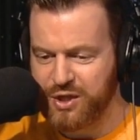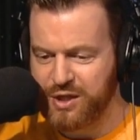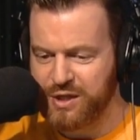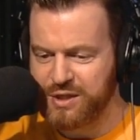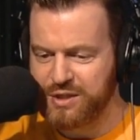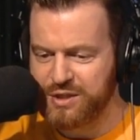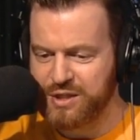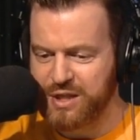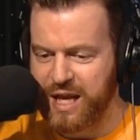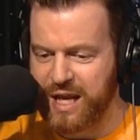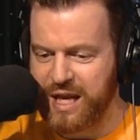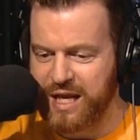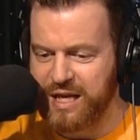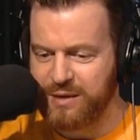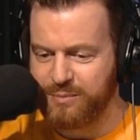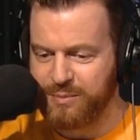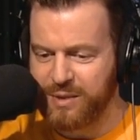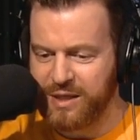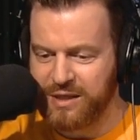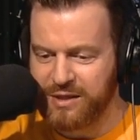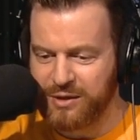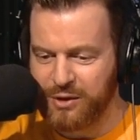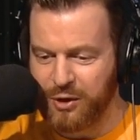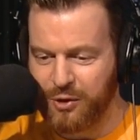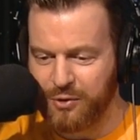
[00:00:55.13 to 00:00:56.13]
Judge
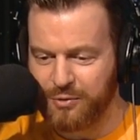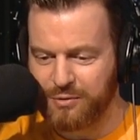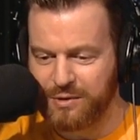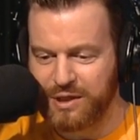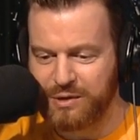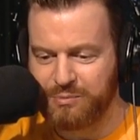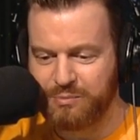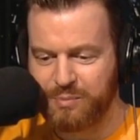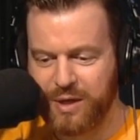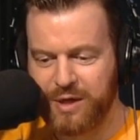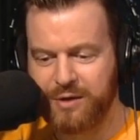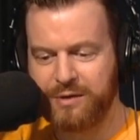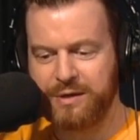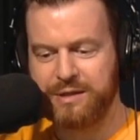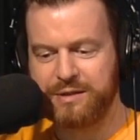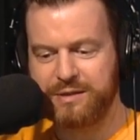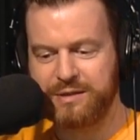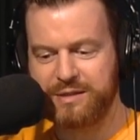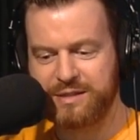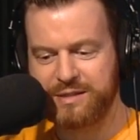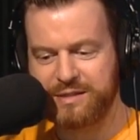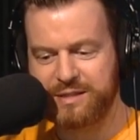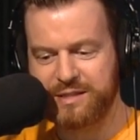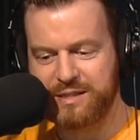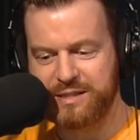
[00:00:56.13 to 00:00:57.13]
Amy Coney
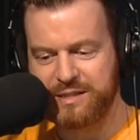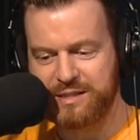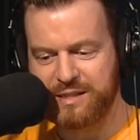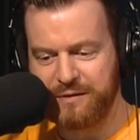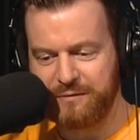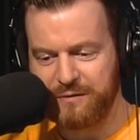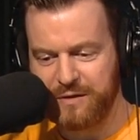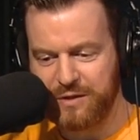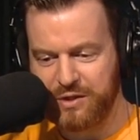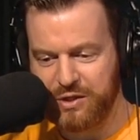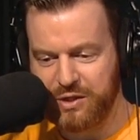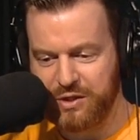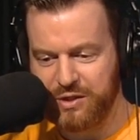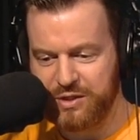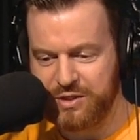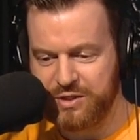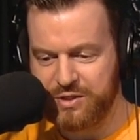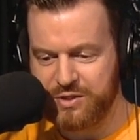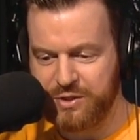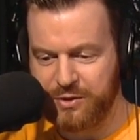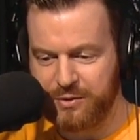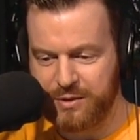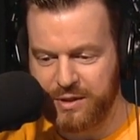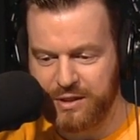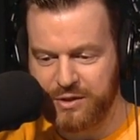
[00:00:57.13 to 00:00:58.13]
Barrett is the Seventh
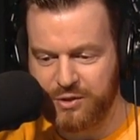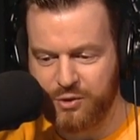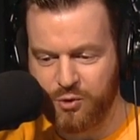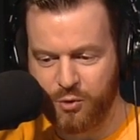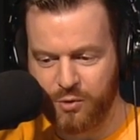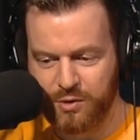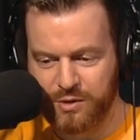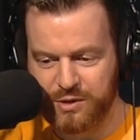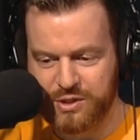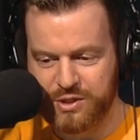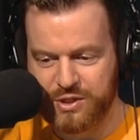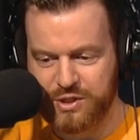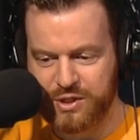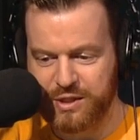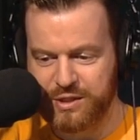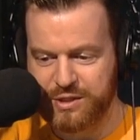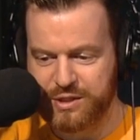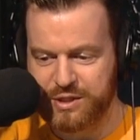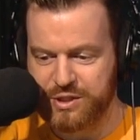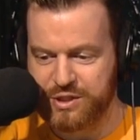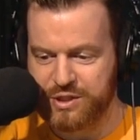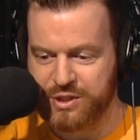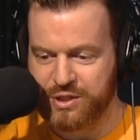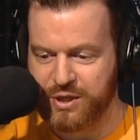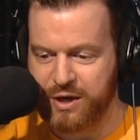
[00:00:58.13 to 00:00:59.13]
Circuit Court
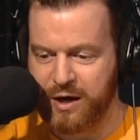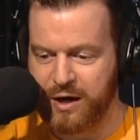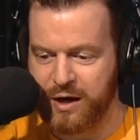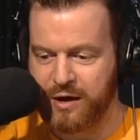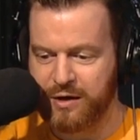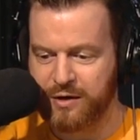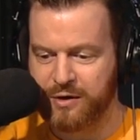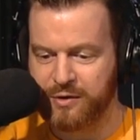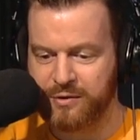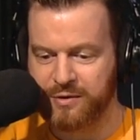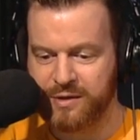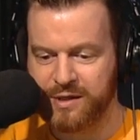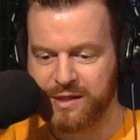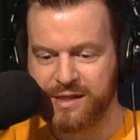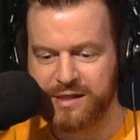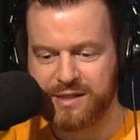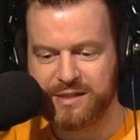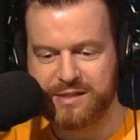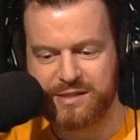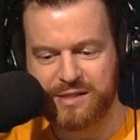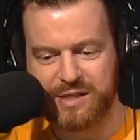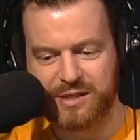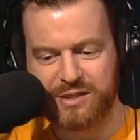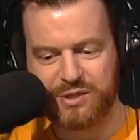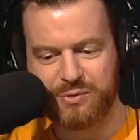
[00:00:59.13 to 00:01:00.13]
judge in Chicago,
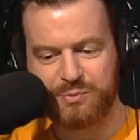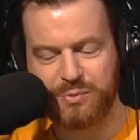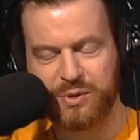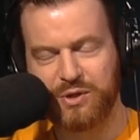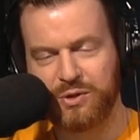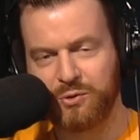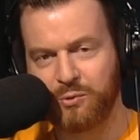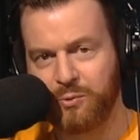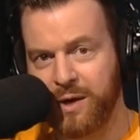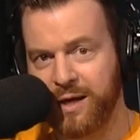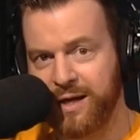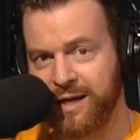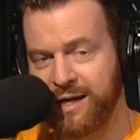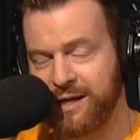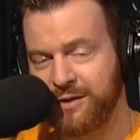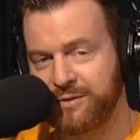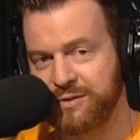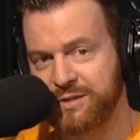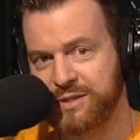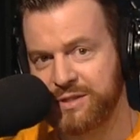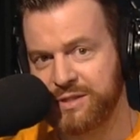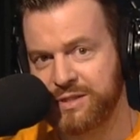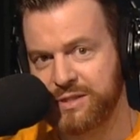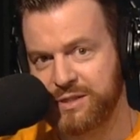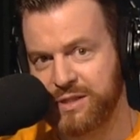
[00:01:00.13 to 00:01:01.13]
said to be the White
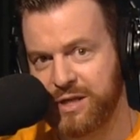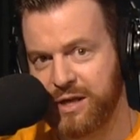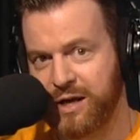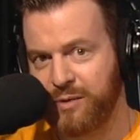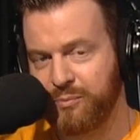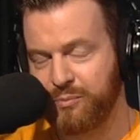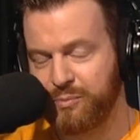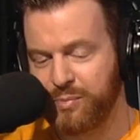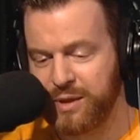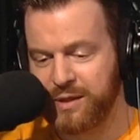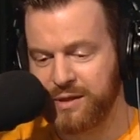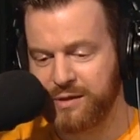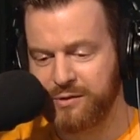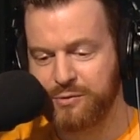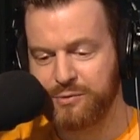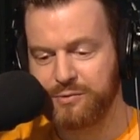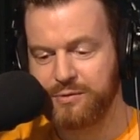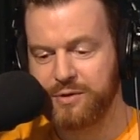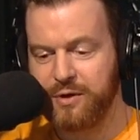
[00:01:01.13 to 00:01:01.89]
House's top pick.